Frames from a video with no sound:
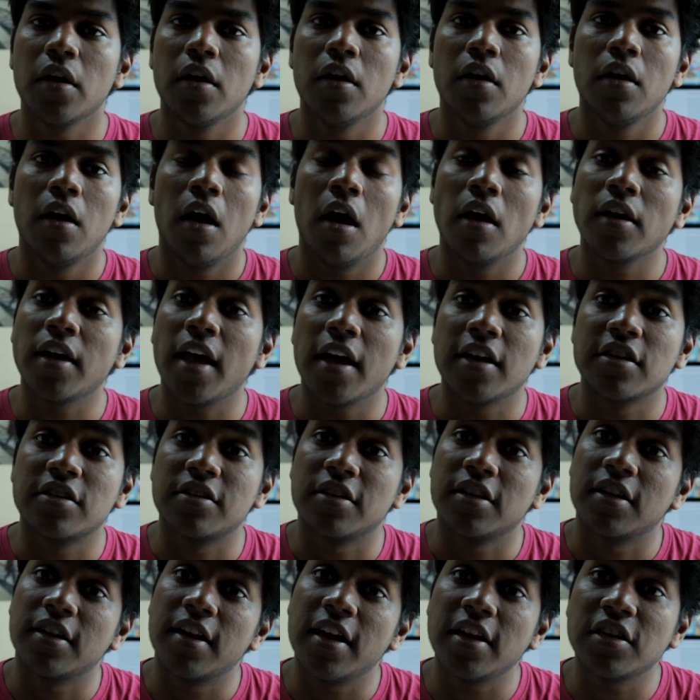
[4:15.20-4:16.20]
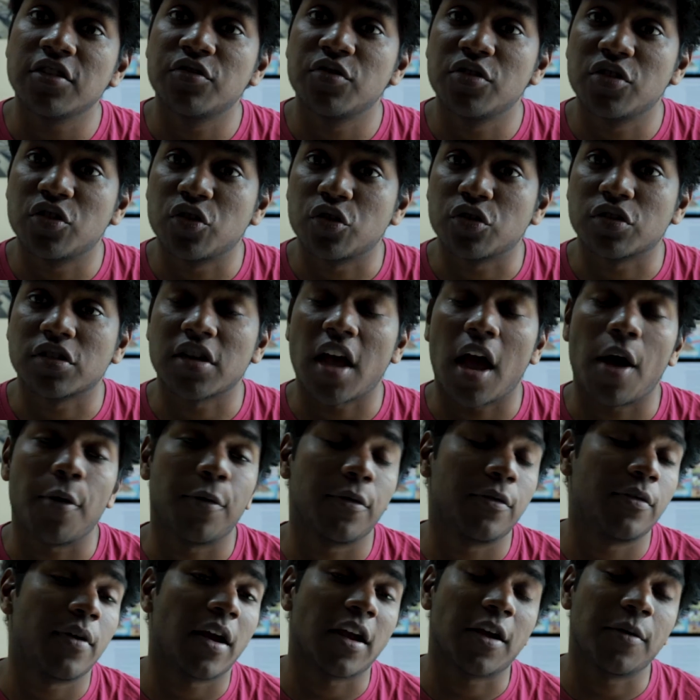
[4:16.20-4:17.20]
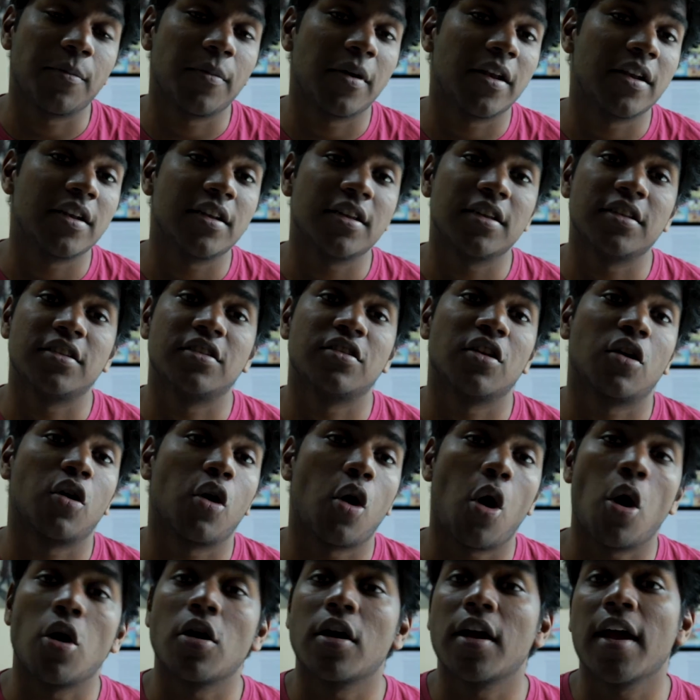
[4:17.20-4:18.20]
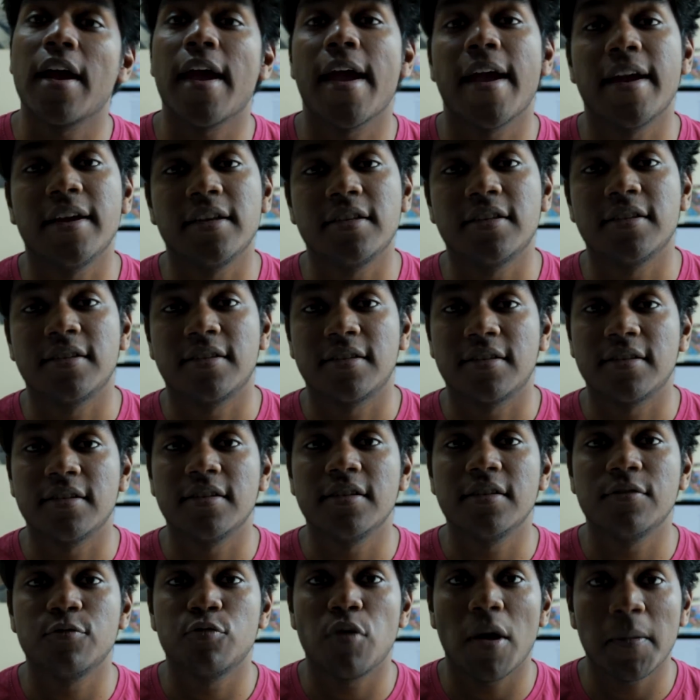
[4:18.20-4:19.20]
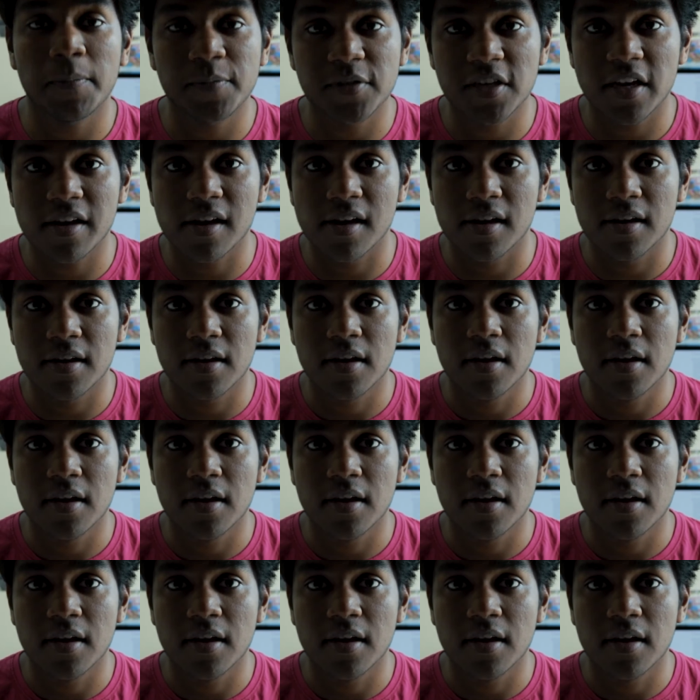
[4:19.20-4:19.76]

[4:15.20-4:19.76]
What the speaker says: Okay, so the next resource I would recommend is the Conquer HSC website.